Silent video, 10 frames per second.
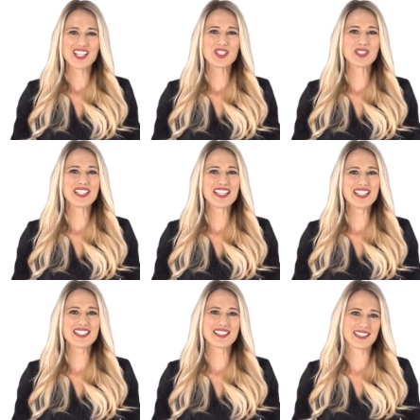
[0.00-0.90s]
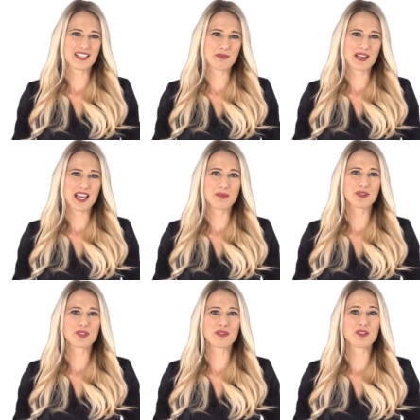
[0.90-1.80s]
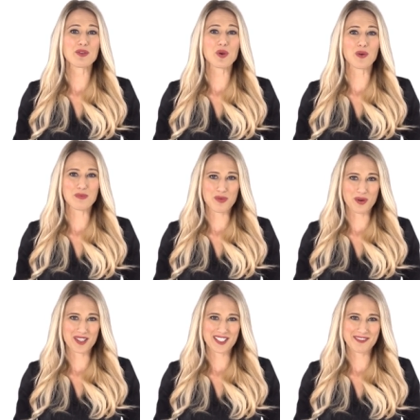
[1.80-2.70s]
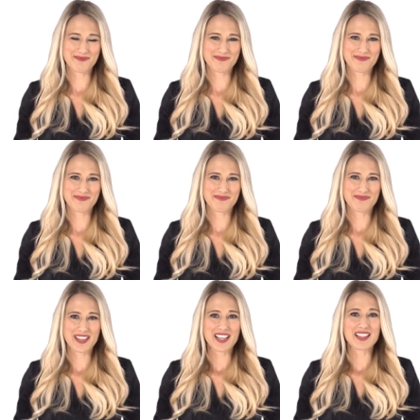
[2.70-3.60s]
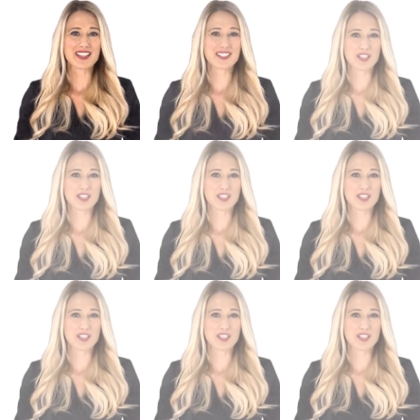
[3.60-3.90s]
you'll instantly be able to review your report. This